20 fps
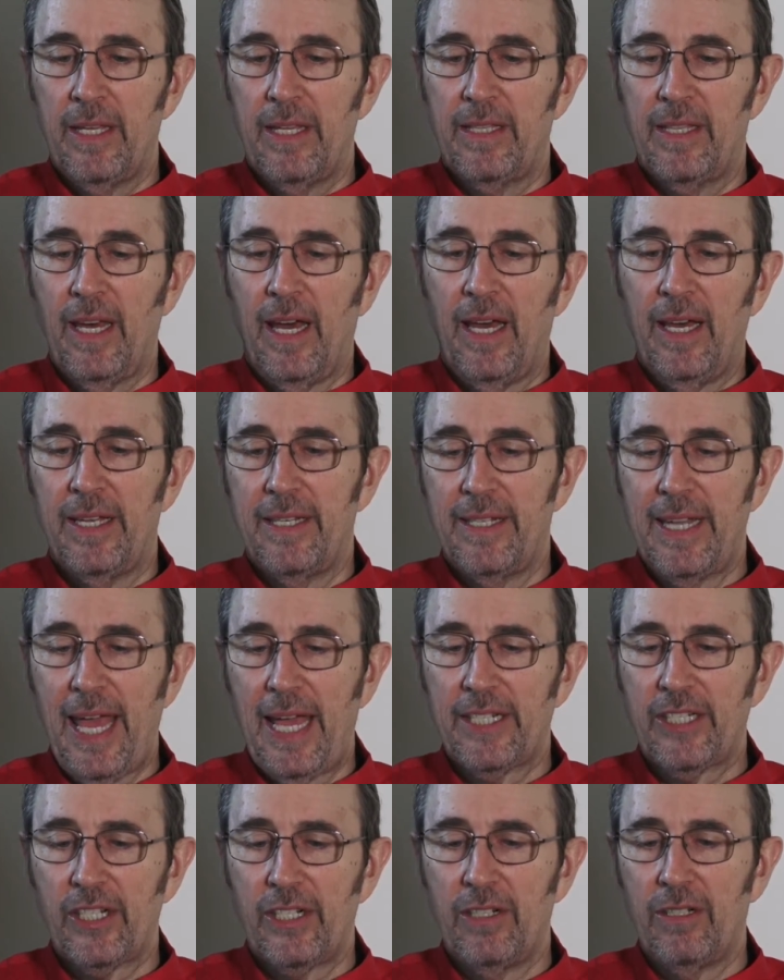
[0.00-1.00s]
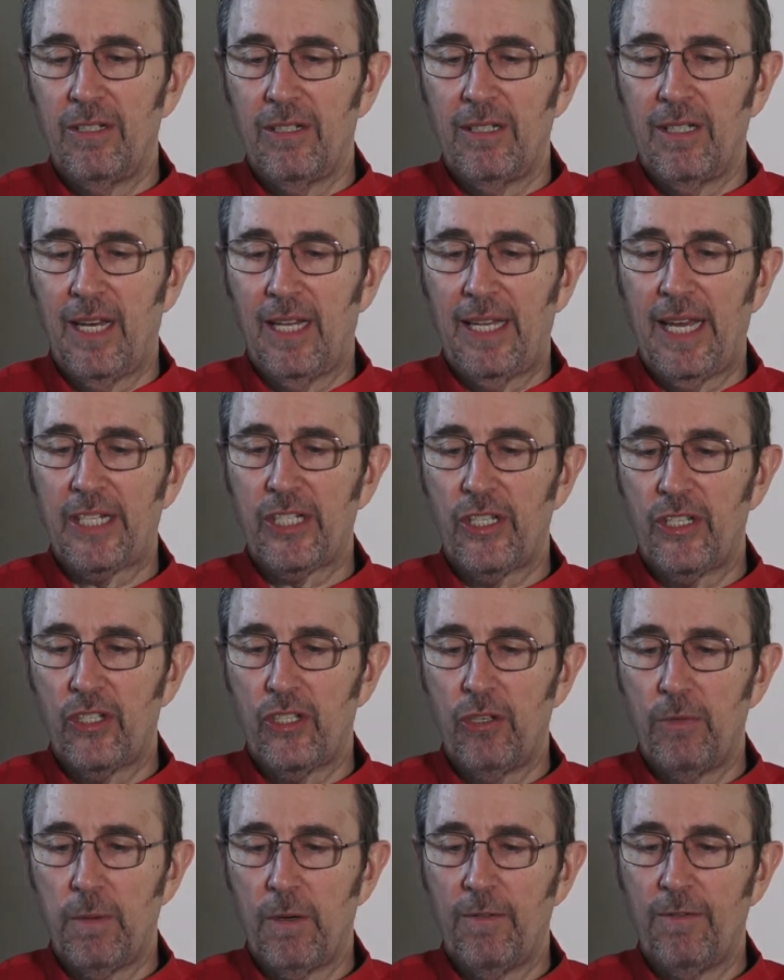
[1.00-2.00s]
The National Election
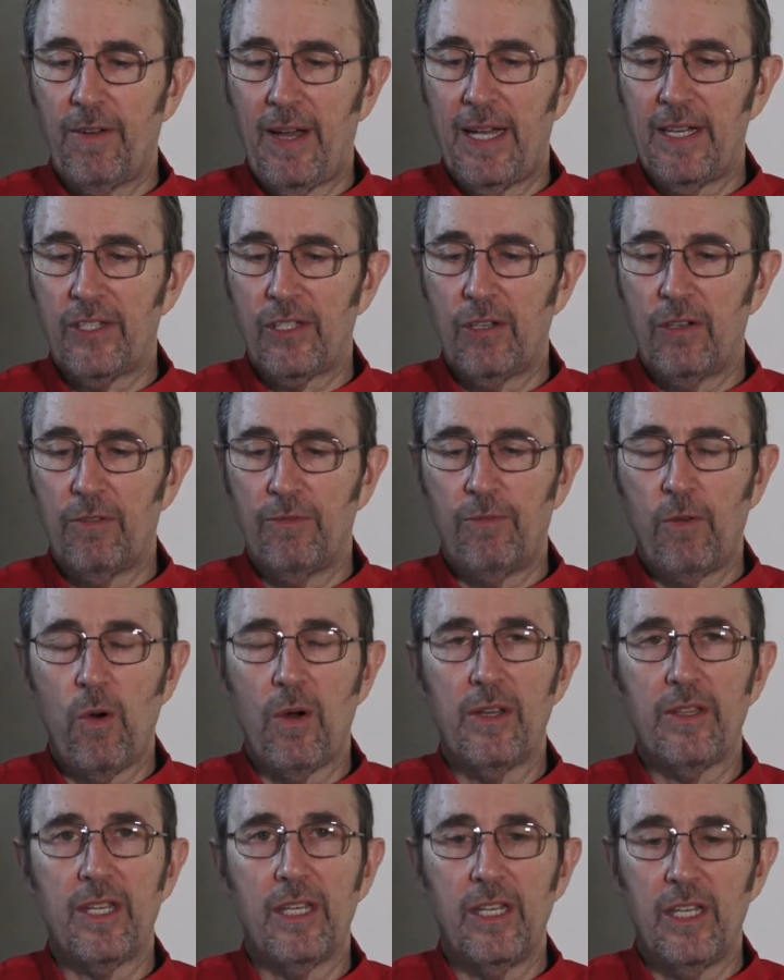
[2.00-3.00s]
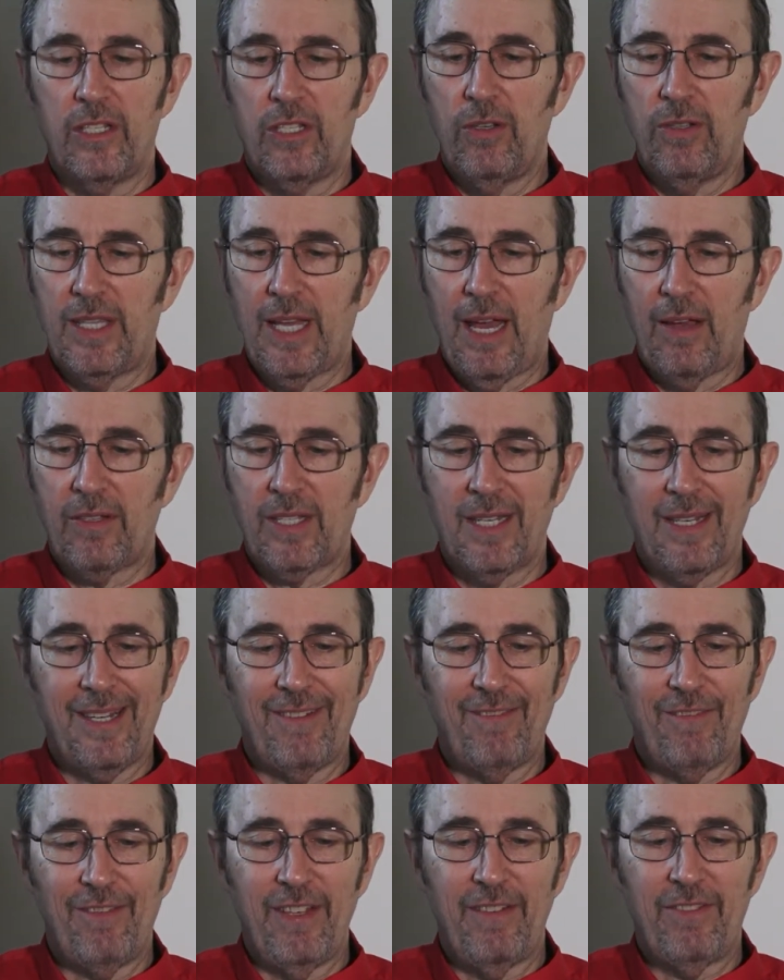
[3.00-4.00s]
Supervisor for the
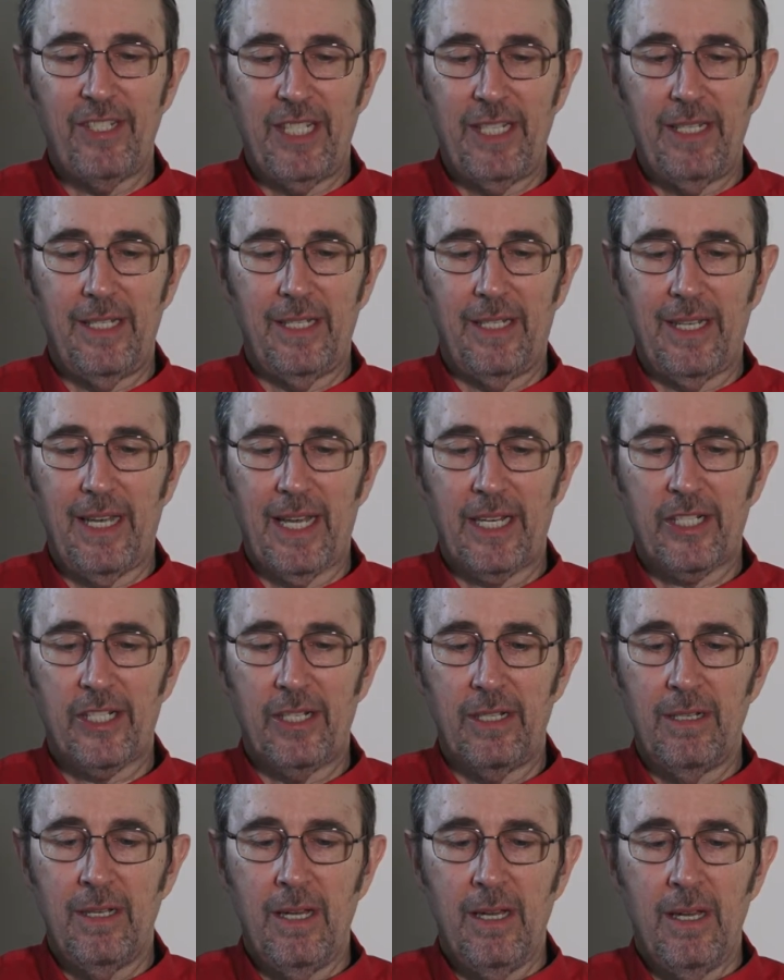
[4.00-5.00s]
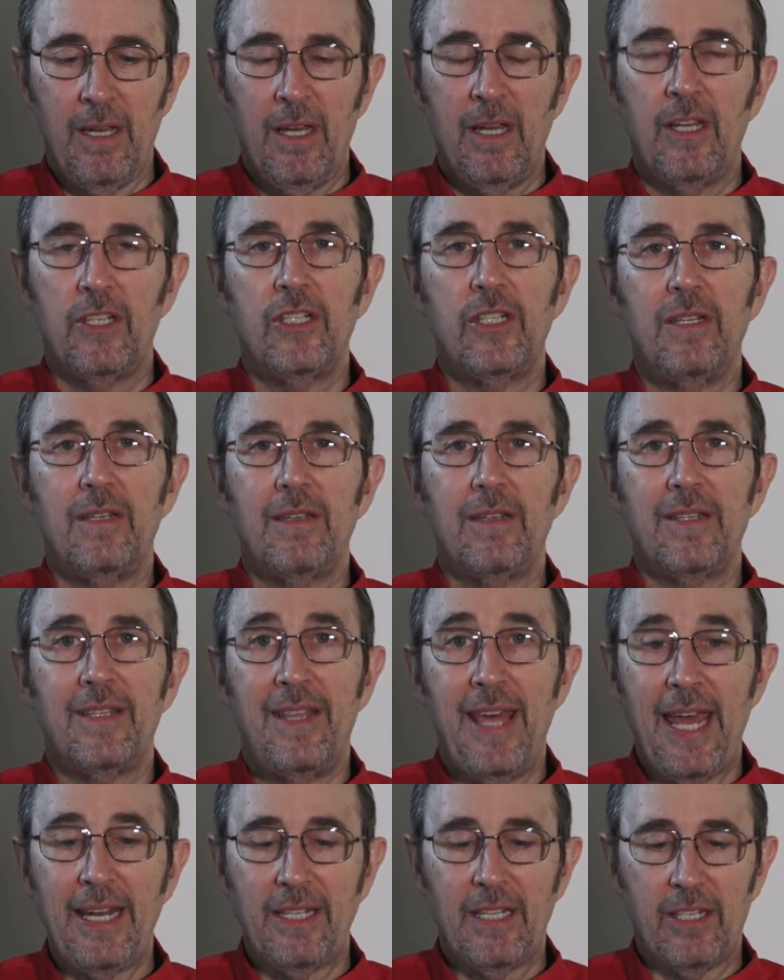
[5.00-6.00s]
2015 election
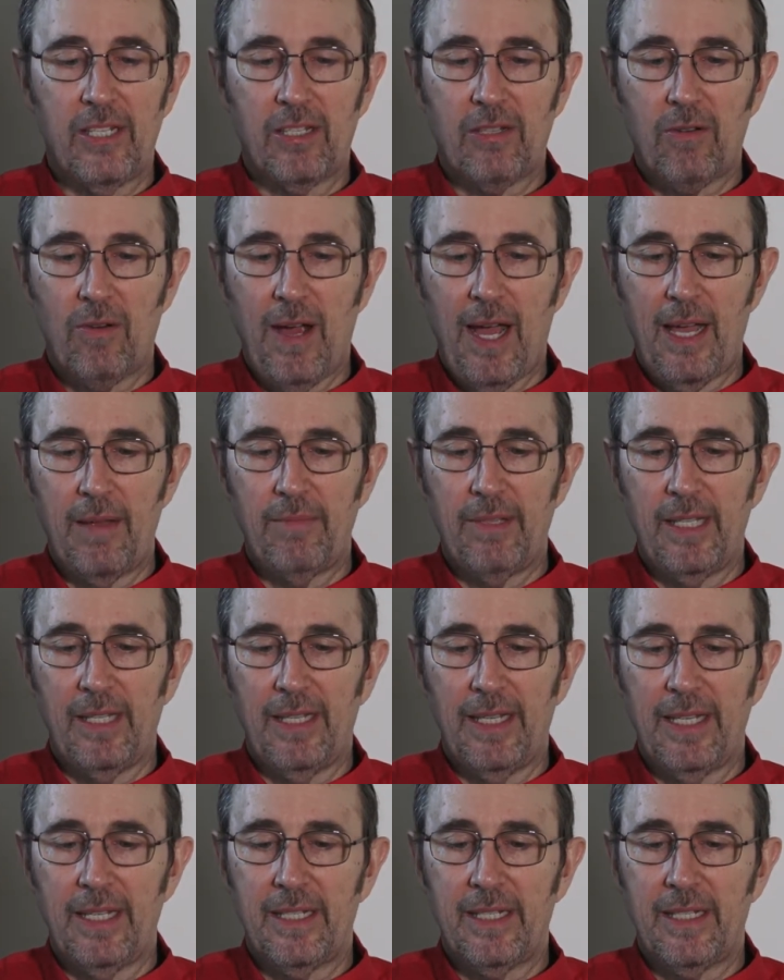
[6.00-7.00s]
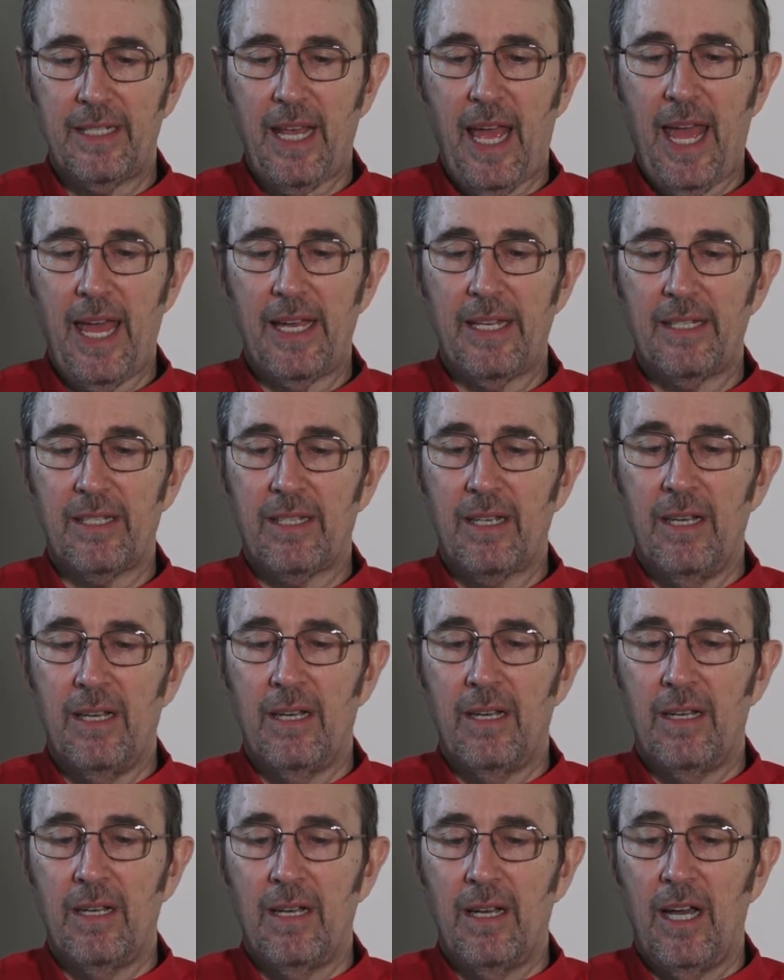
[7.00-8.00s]
then described the lists as
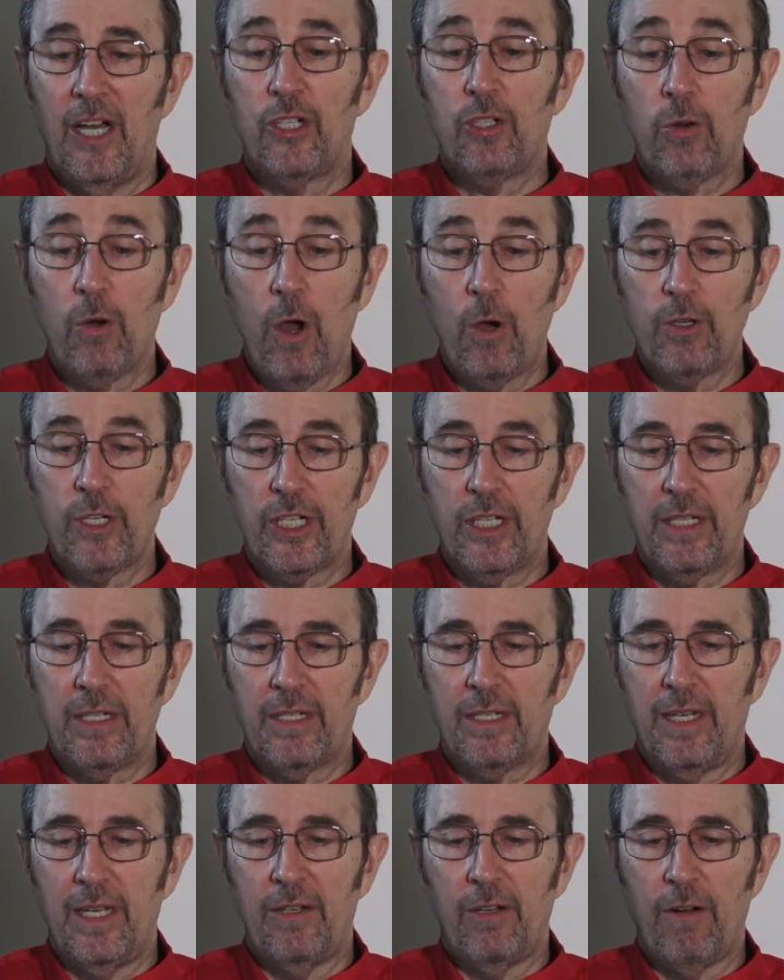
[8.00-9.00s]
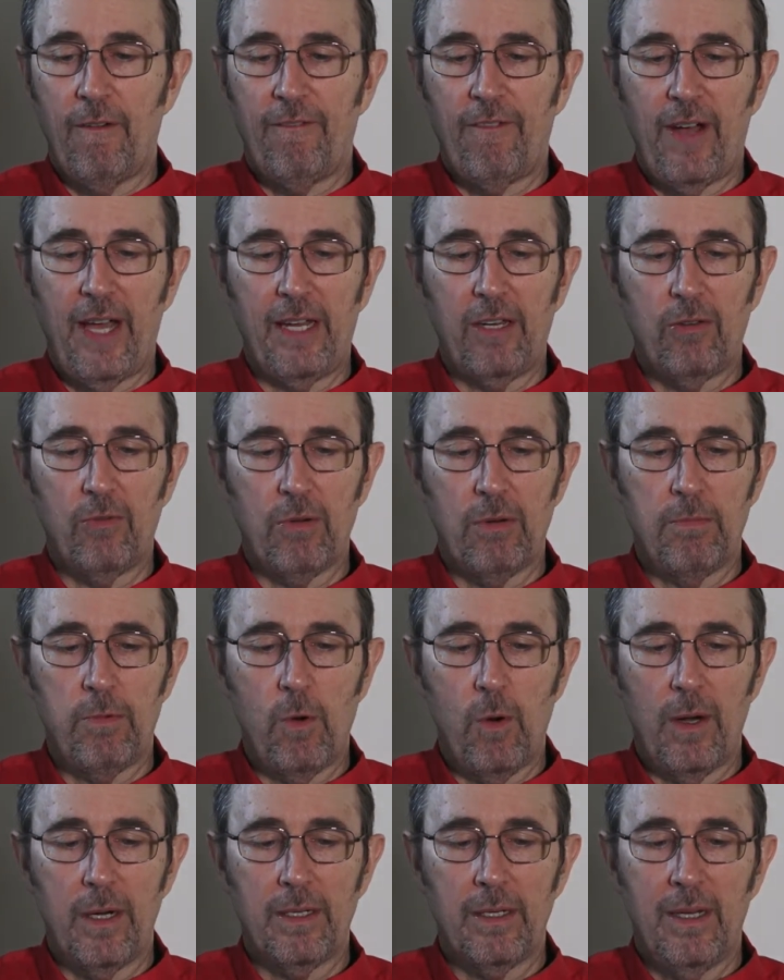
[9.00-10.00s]
atrocious in her final
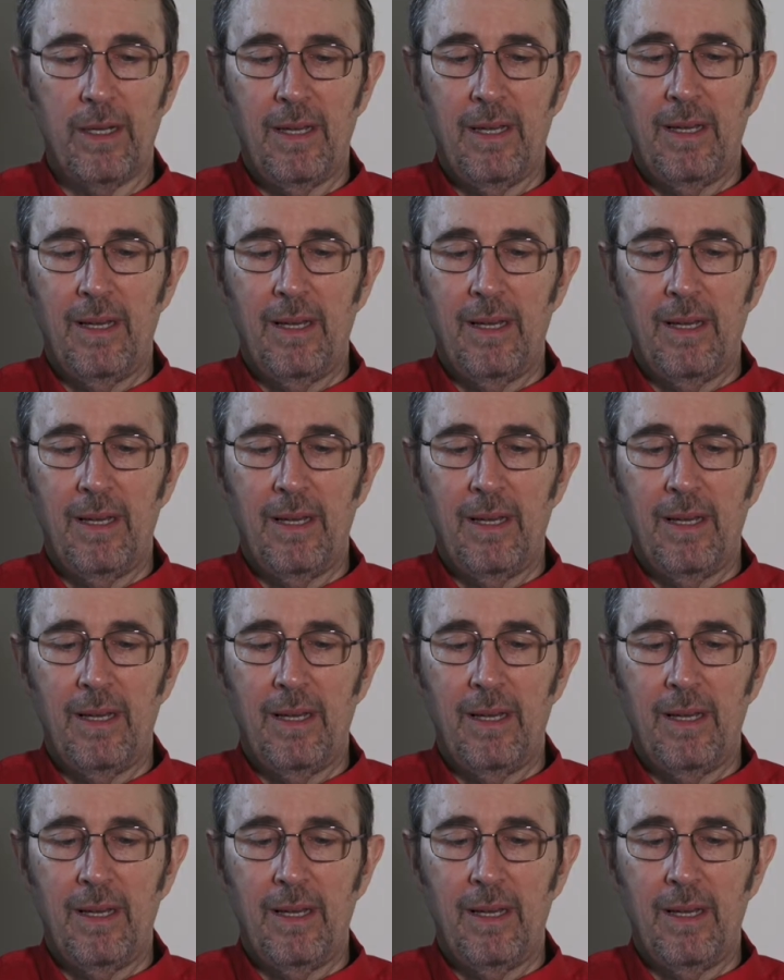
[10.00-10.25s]
report.